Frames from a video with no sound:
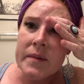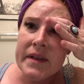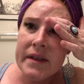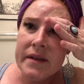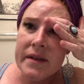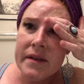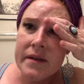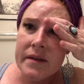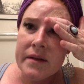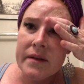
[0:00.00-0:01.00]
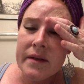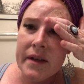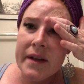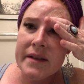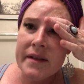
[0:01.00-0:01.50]
since
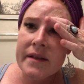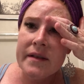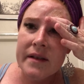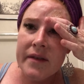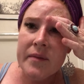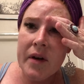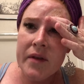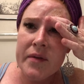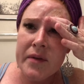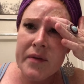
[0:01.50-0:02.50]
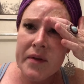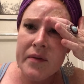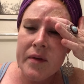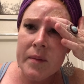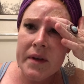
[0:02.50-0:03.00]
they've gone through a few
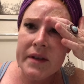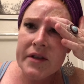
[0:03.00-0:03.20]
formula